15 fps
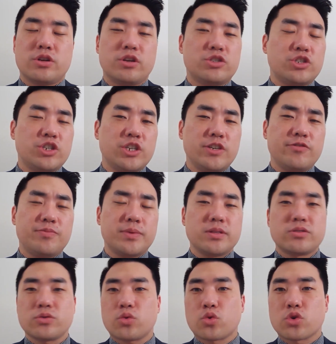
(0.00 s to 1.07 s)
achievement
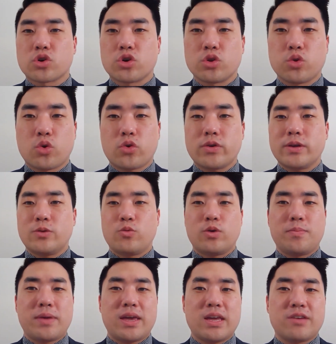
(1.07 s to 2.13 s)
or glory we
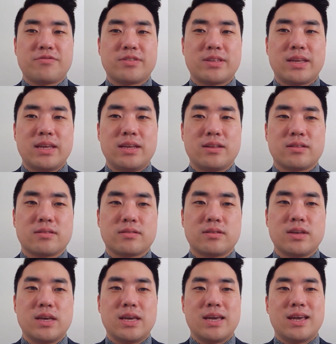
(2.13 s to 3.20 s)
may have attained,
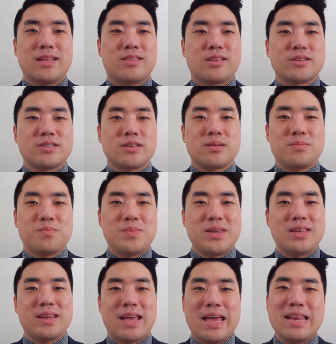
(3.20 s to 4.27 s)
it doesn't
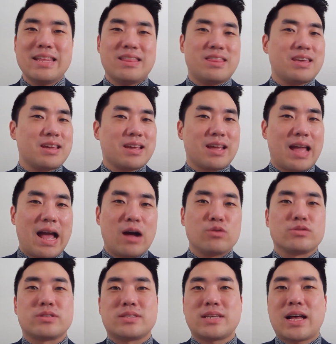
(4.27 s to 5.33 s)
mean anything
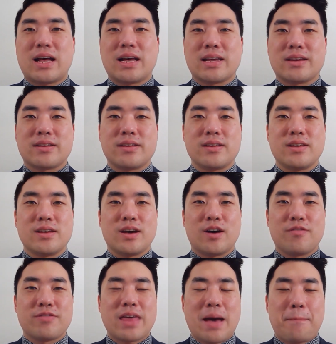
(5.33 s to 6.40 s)
outside
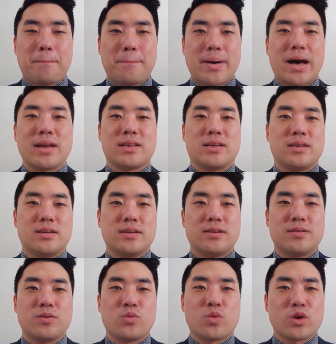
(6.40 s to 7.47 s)
of that body
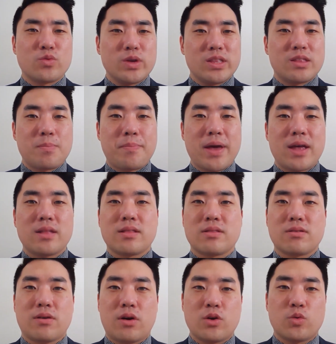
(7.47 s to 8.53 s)
where we depend
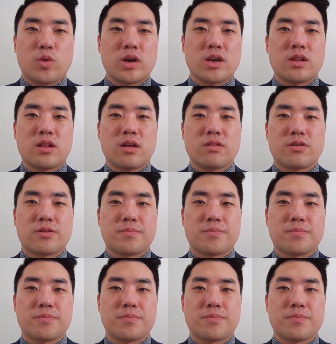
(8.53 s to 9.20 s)
on one another.